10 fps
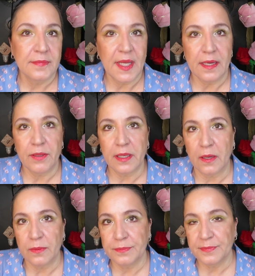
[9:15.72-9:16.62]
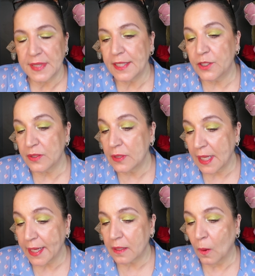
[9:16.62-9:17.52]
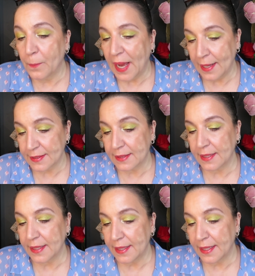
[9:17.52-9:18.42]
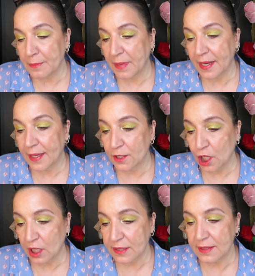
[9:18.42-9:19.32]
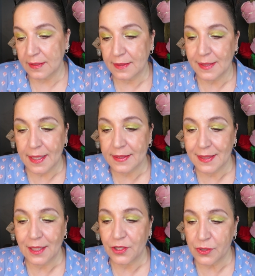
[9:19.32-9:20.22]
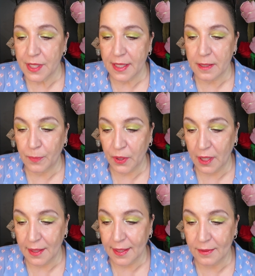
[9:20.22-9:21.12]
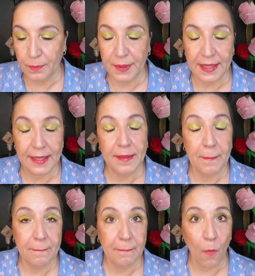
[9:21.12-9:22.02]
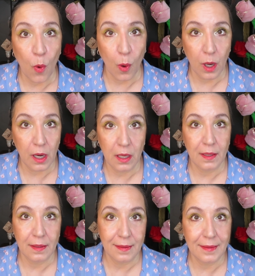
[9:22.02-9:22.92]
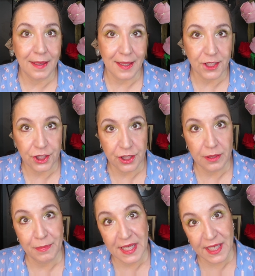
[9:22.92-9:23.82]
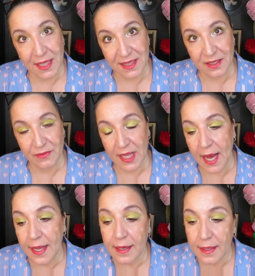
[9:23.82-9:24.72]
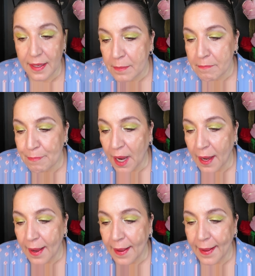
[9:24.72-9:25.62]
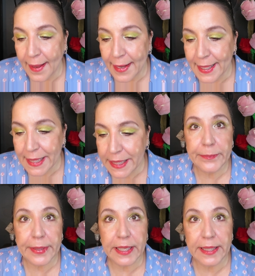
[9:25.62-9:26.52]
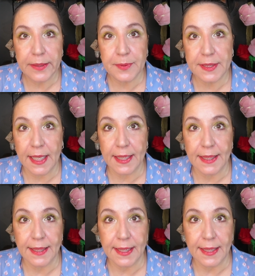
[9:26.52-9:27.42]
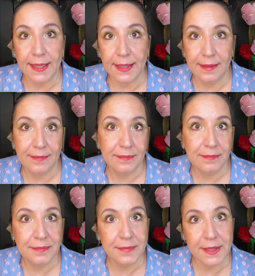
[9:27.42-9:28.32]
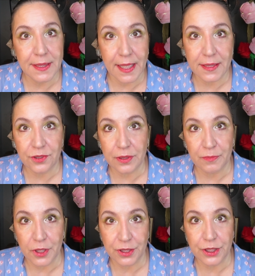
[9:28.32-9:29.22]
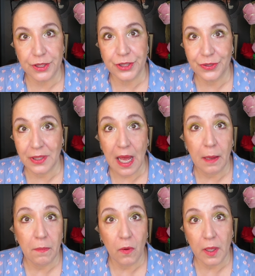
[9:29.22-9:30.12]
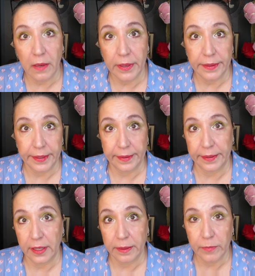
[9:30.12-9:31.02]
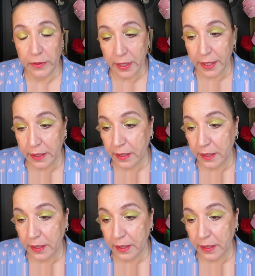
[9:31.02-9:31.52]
There we go. I do like opacity in my glosses. Yes, I do tend to put a little bit more than I should because of that, but my lips kind of need the extra moisture, so I'm okay with it. I'm okay.